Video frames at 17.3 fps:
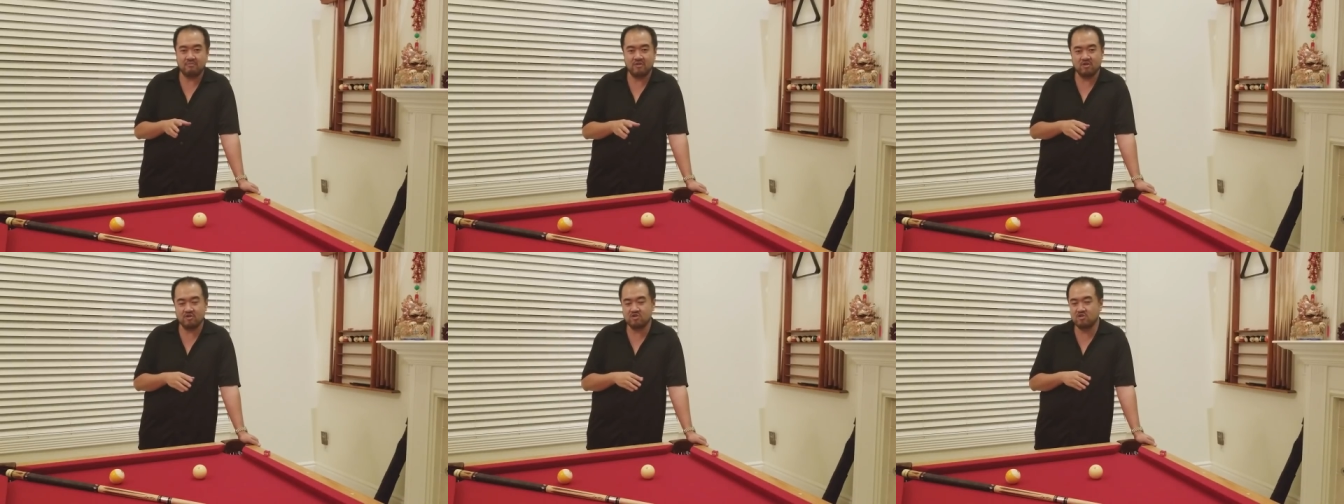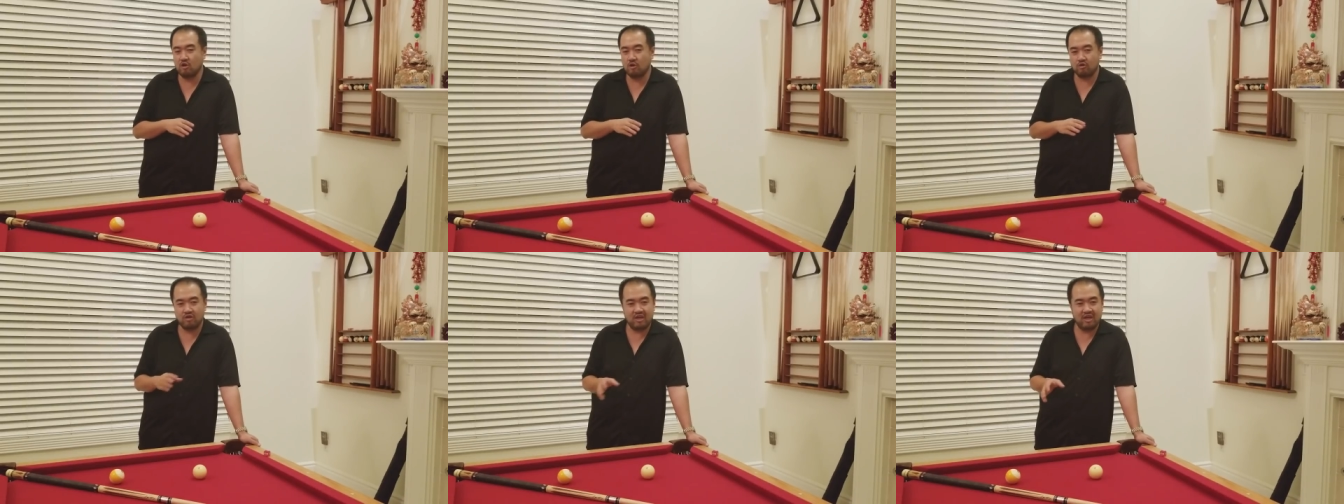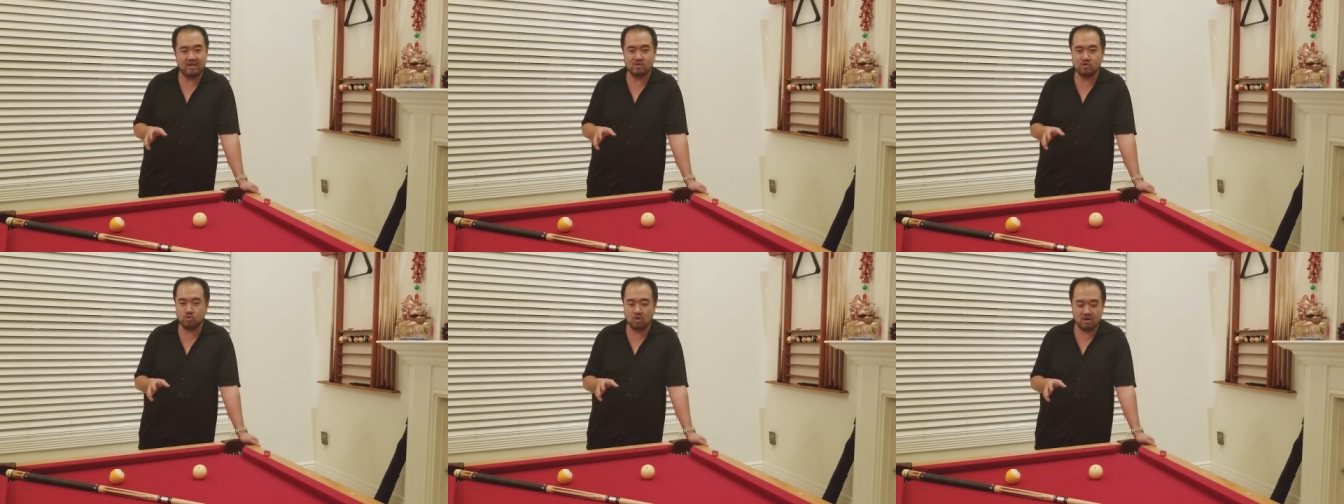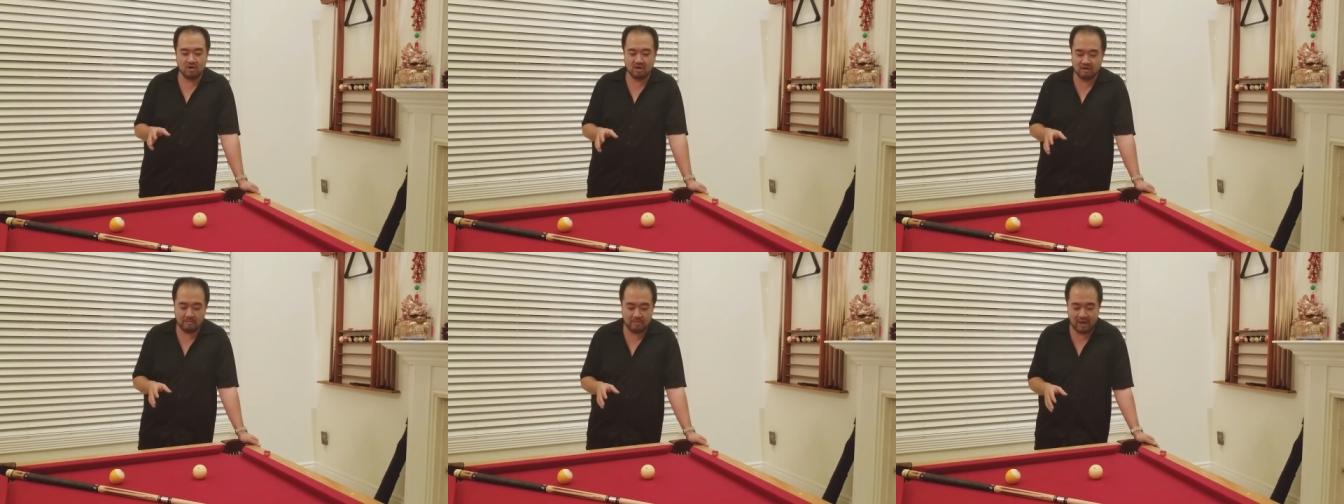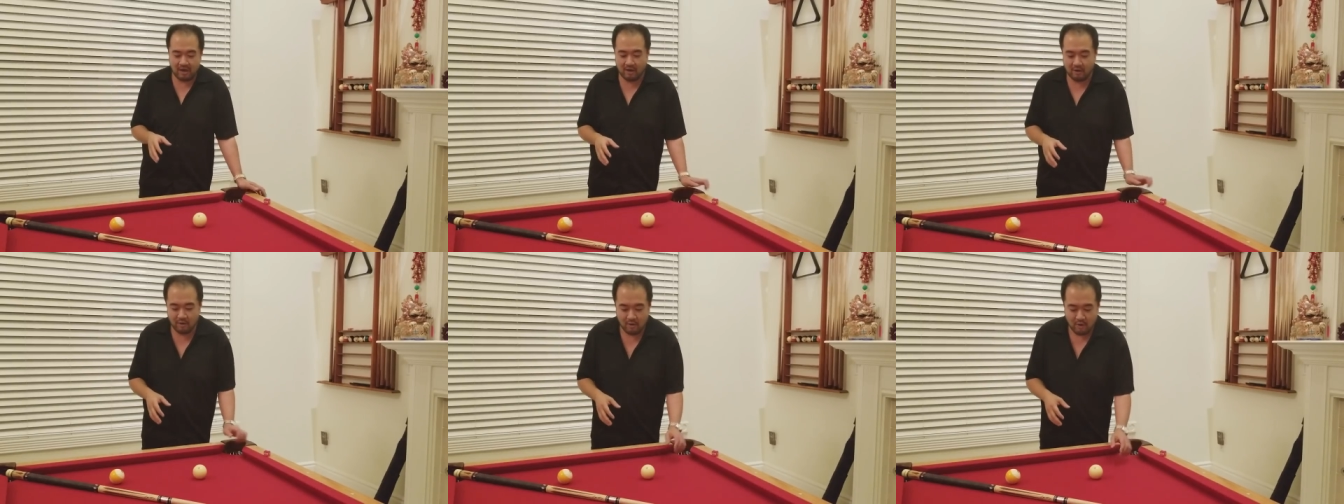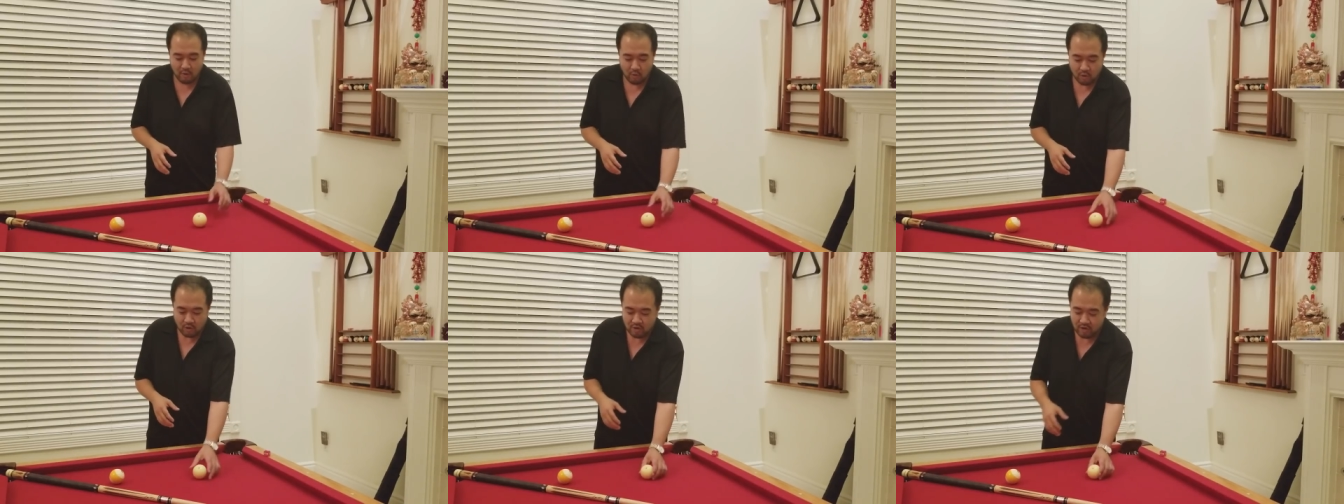There's no guesswork
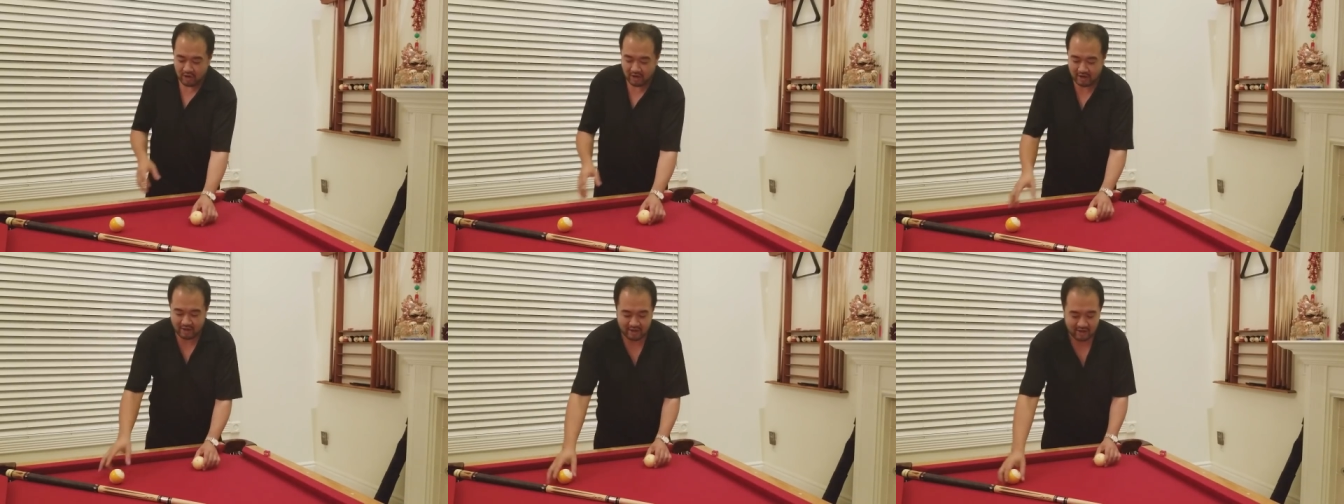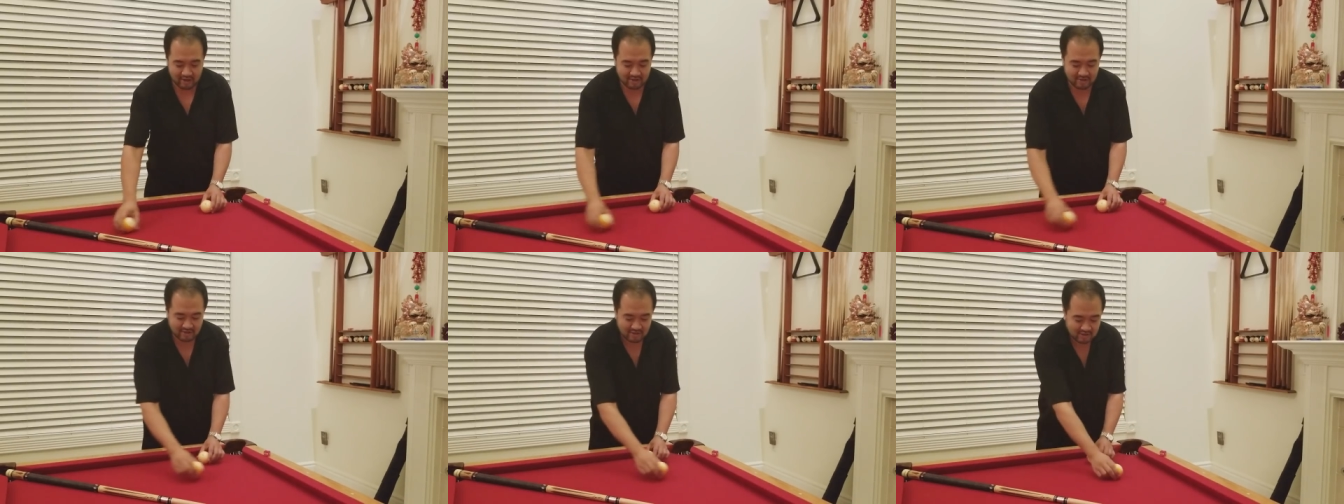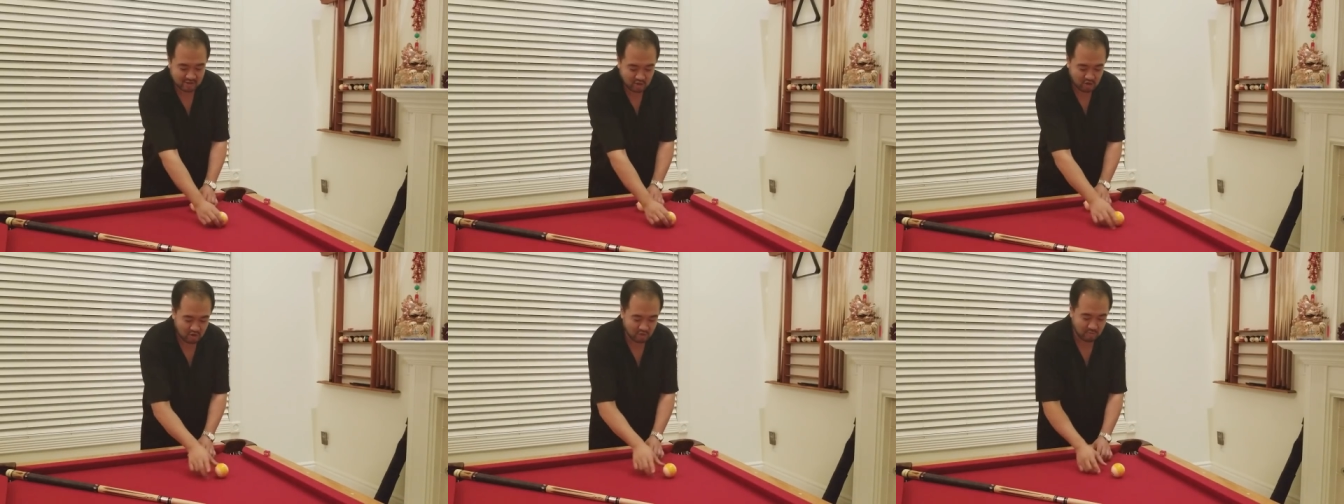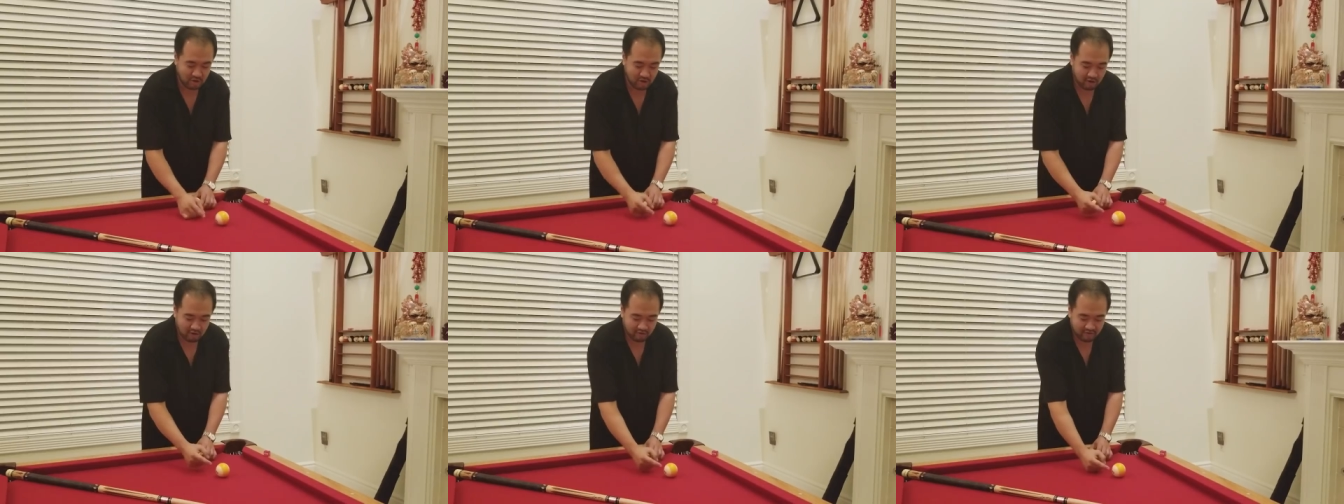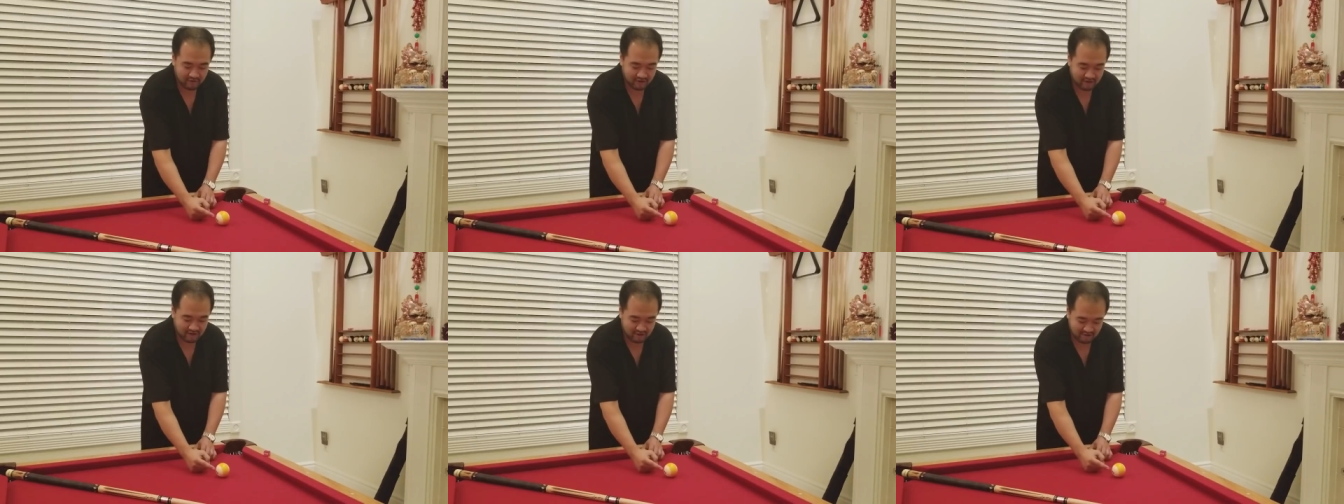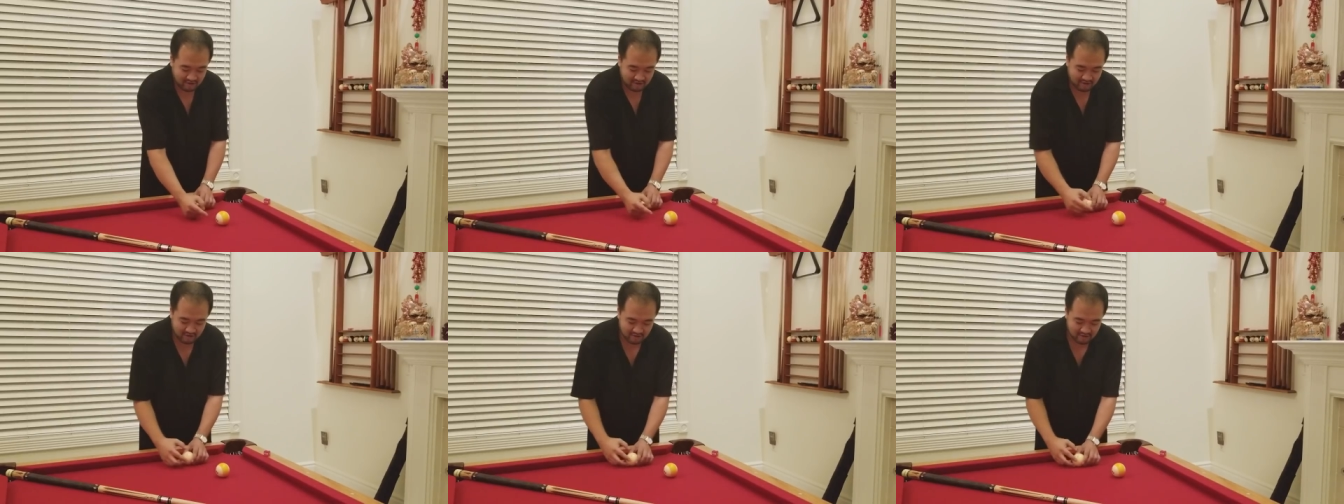about you got to hit this cue ball over
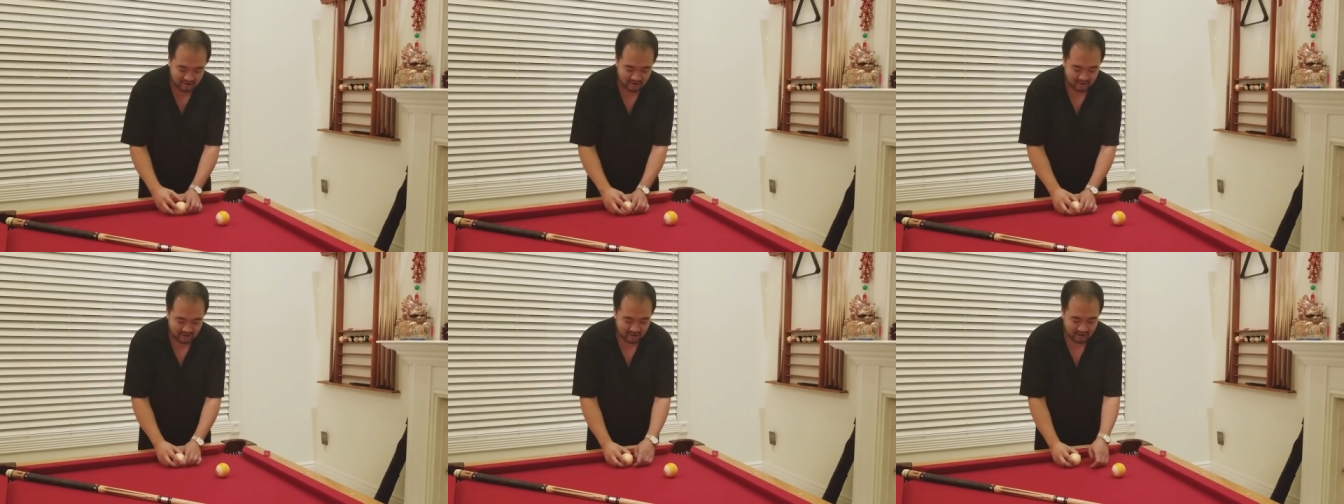here,